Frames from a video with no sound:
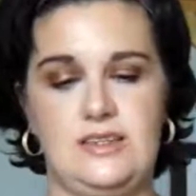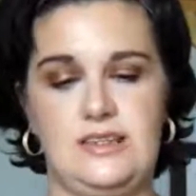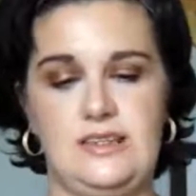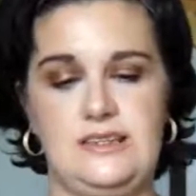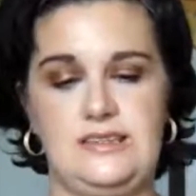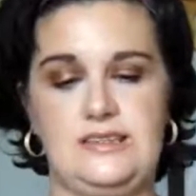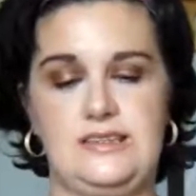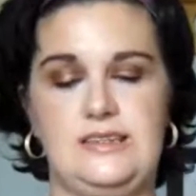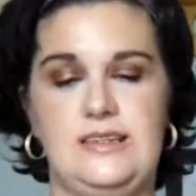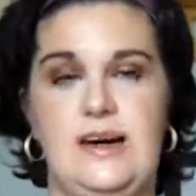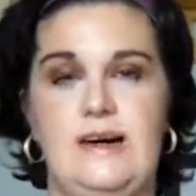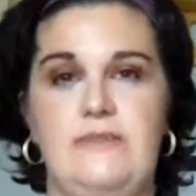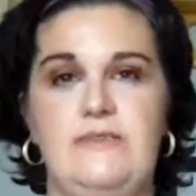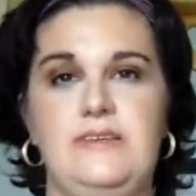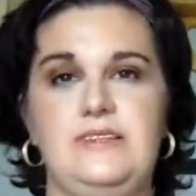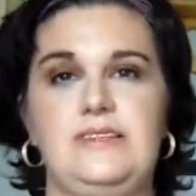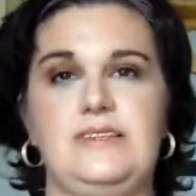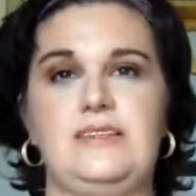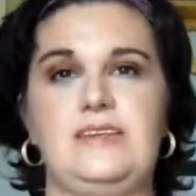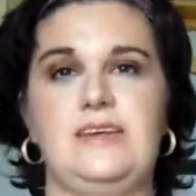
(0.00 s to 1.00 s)
this is
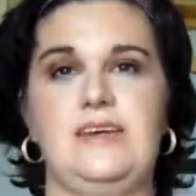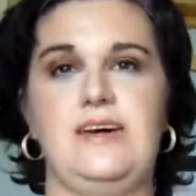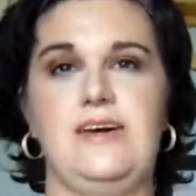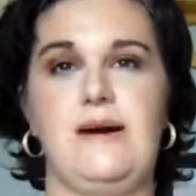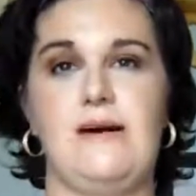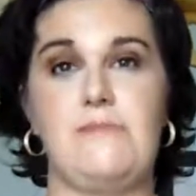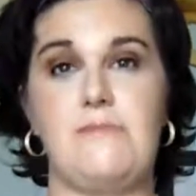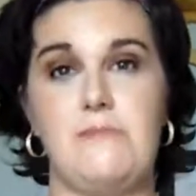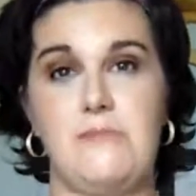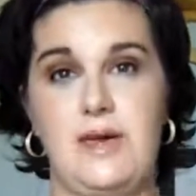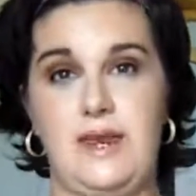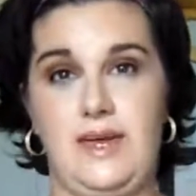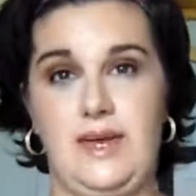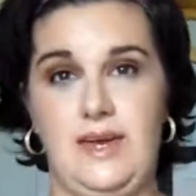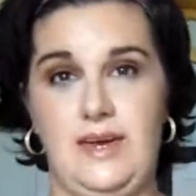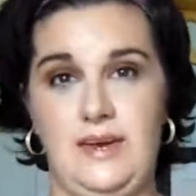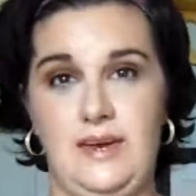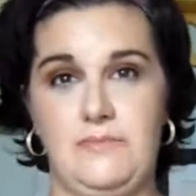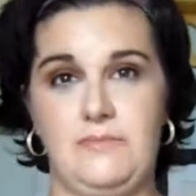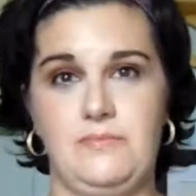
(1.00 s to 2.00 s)
obviously a
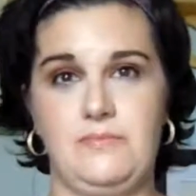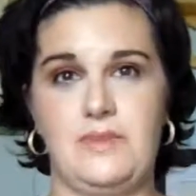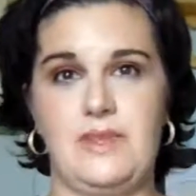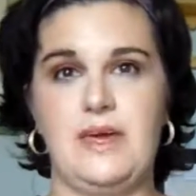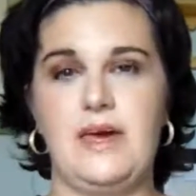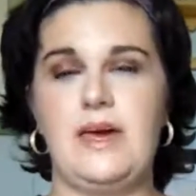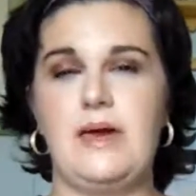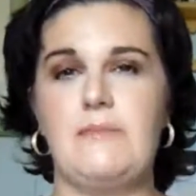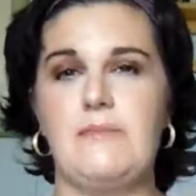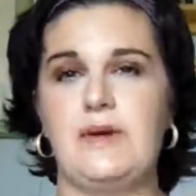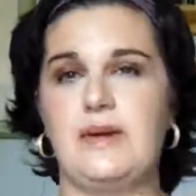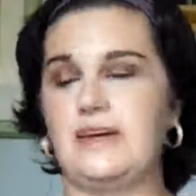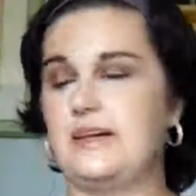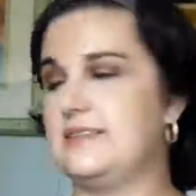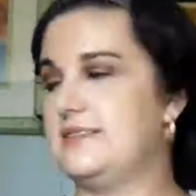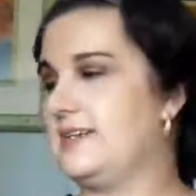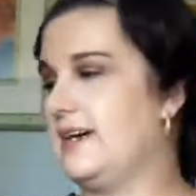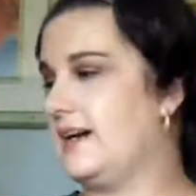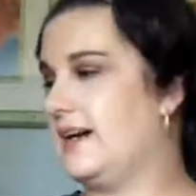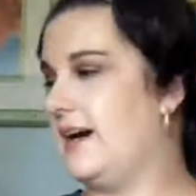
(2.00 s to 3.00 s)
mini,
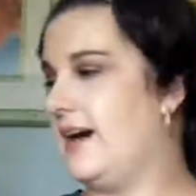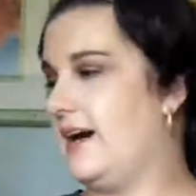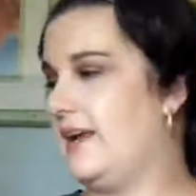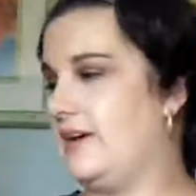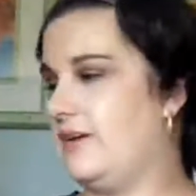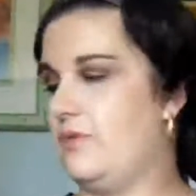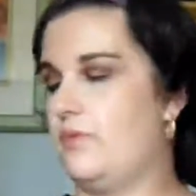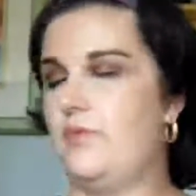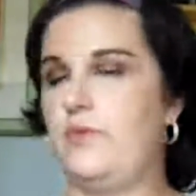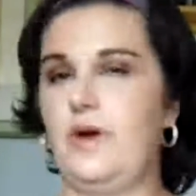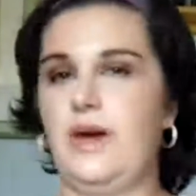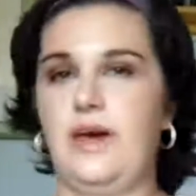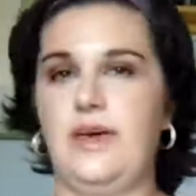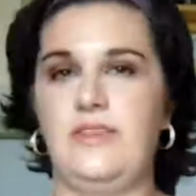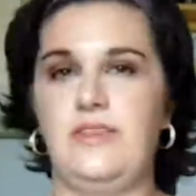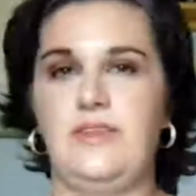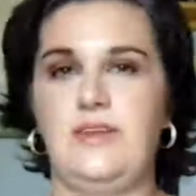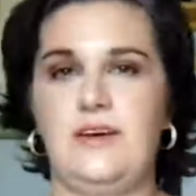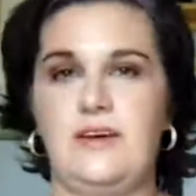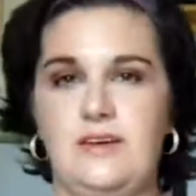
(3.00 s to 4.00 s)
because I got it
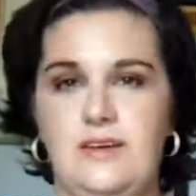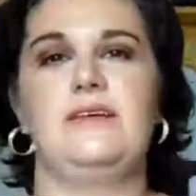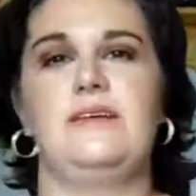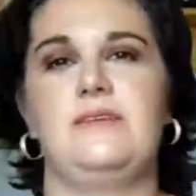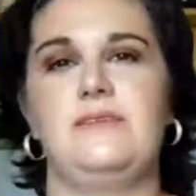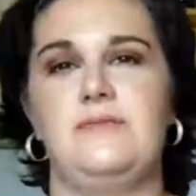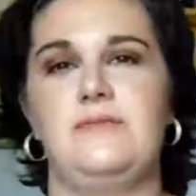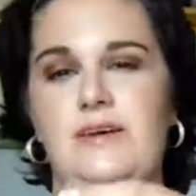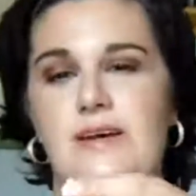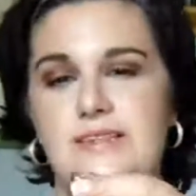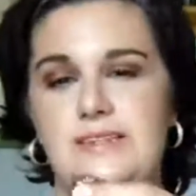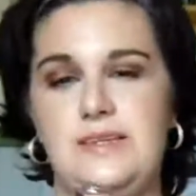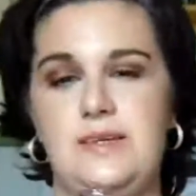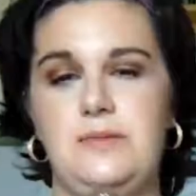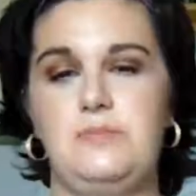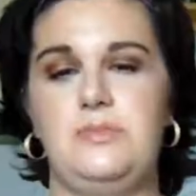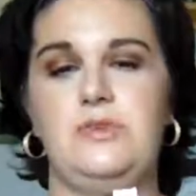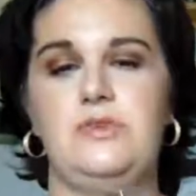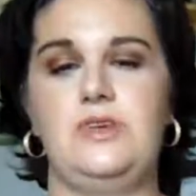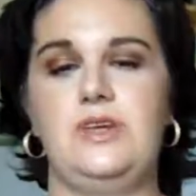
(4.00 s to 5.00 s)
with
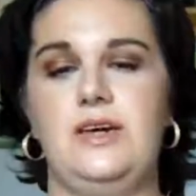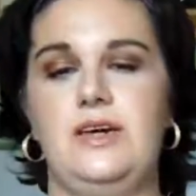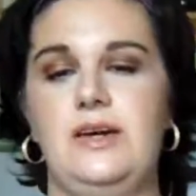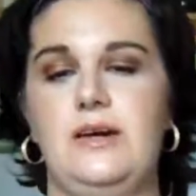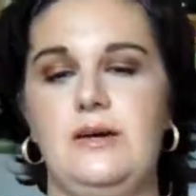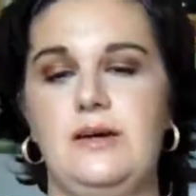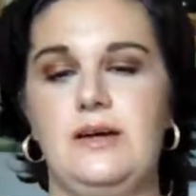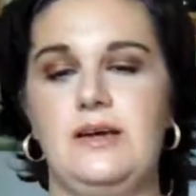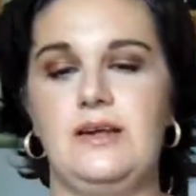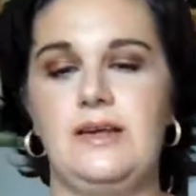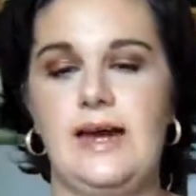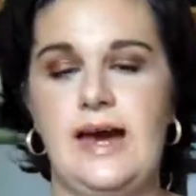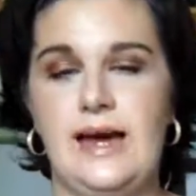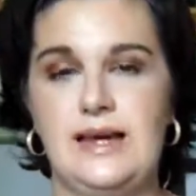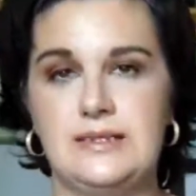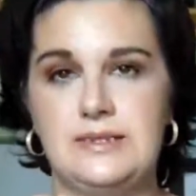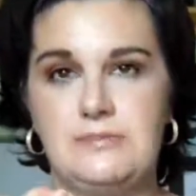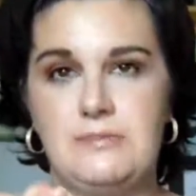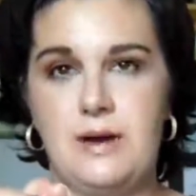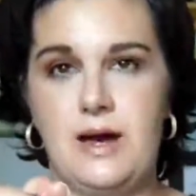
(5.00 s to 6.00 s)
Fenty Beauty
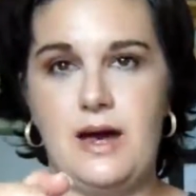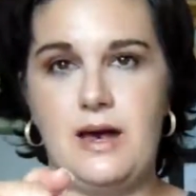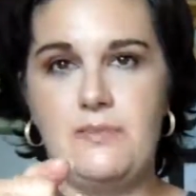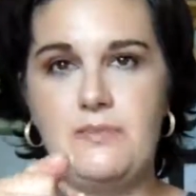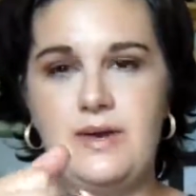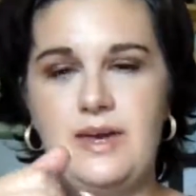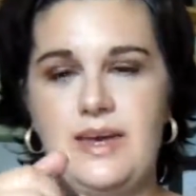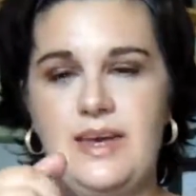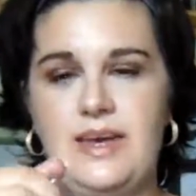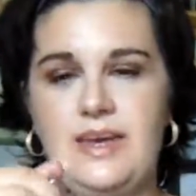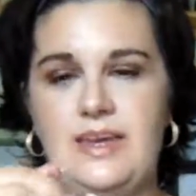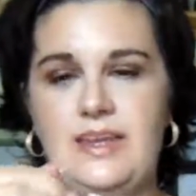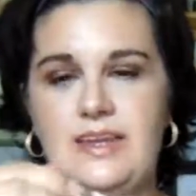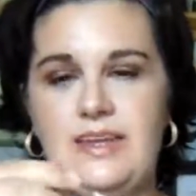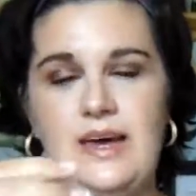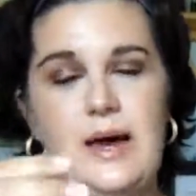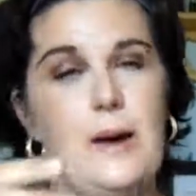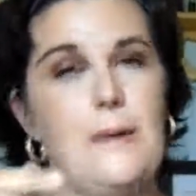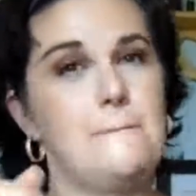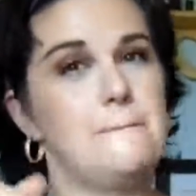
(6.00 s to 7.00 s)
Glass Balm
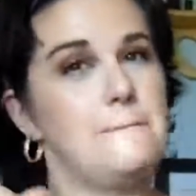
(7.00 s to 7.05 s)
in.